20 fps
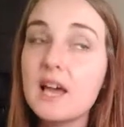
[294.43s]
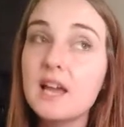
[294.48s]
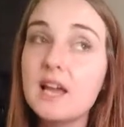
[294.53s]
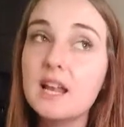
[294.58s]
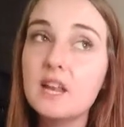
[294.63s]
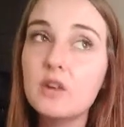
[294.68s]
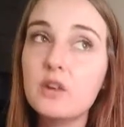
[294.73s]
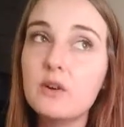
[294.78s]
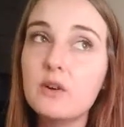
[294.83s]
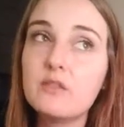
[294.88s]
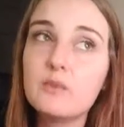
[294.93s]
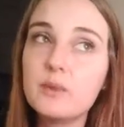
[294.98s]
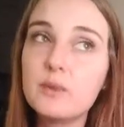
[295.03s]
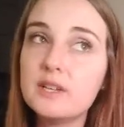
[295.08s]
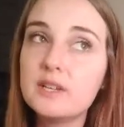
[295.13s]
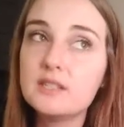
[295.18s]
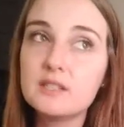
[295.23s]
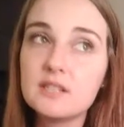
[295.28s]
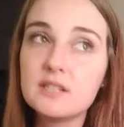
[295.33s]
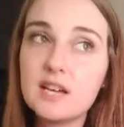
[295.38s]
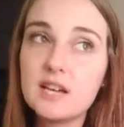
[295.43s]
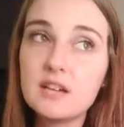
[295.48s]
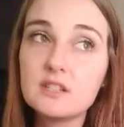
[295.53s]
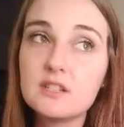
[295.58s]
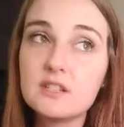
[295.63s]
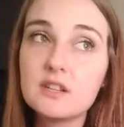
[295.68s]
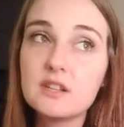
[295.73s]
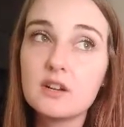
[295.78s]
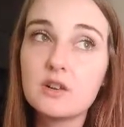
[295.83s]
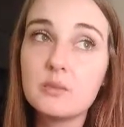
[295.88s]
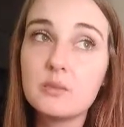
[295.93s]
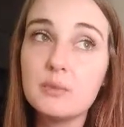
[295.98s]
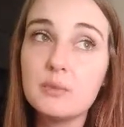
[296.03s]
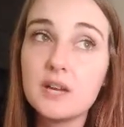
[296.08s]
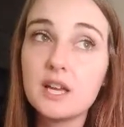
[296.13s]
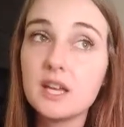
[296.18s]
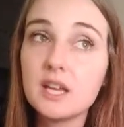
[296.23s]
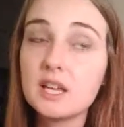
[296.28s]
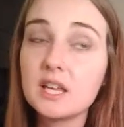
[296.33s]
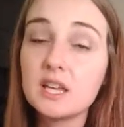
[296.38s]
And I know everyone is entitled to their own
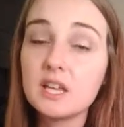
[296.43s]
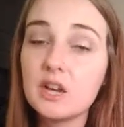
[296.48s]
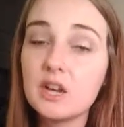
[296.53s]
opinion,